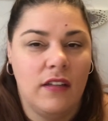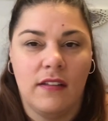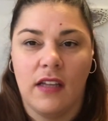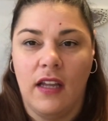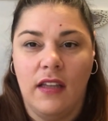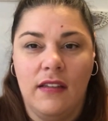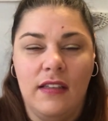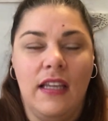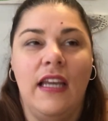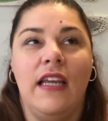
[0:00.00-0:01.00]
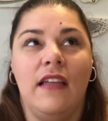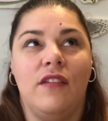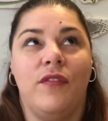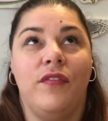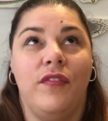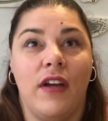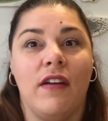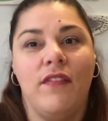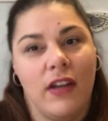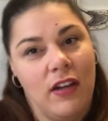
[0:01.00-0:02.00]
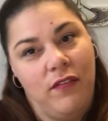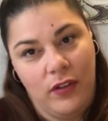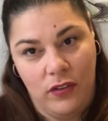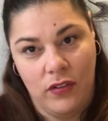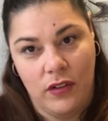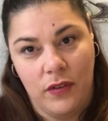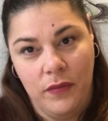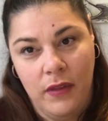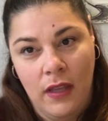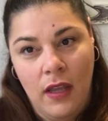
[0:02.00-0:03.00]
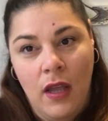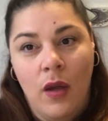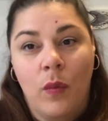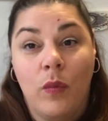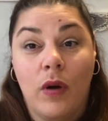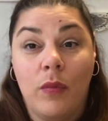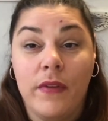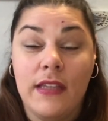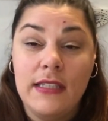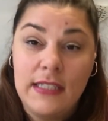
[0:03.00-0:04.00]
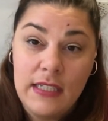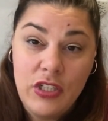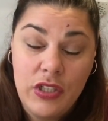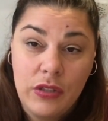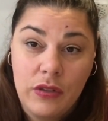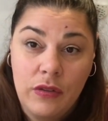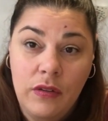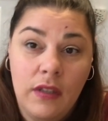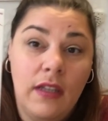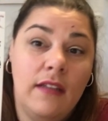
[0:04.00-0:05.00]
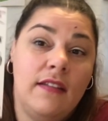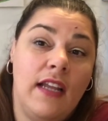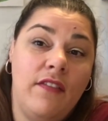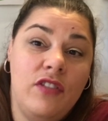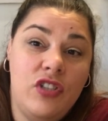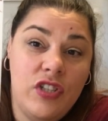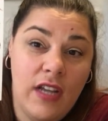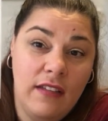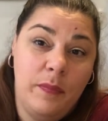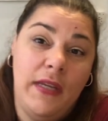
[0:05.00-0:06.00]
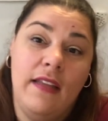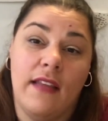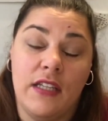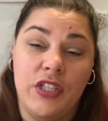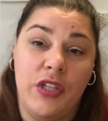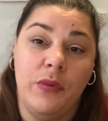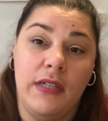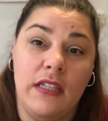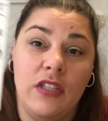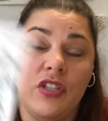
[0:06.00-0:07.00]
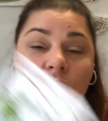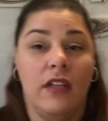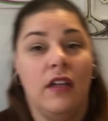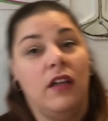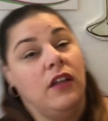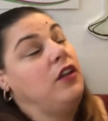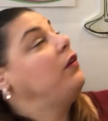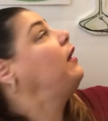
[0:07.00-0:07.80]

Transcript: design, he is very, very versatile. Well, with a digital, instead of just being that 2 inch, you